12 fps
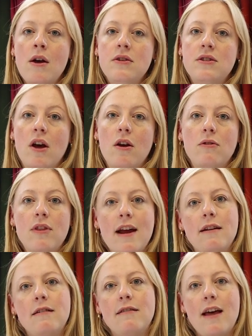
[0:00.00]
so
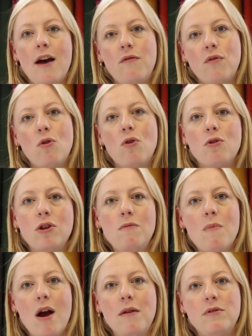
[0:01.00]
then therefore you
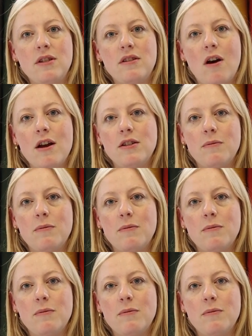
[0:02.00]
might decide